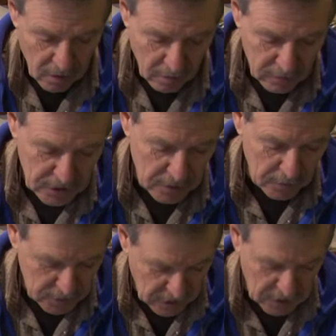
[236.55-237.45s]
obviously
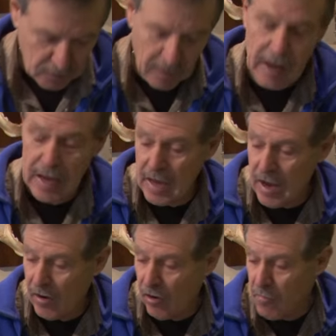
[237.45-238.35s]
my set square
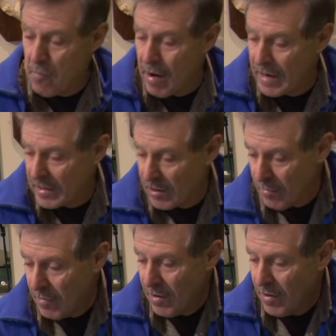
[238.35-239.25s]
here, and I've made
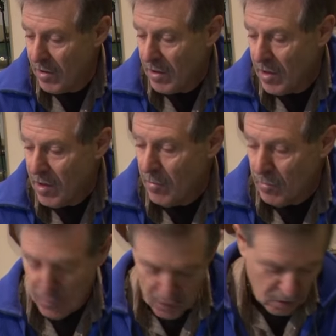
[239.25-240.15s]
them
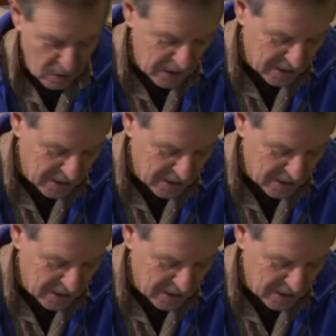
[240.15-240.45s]
purely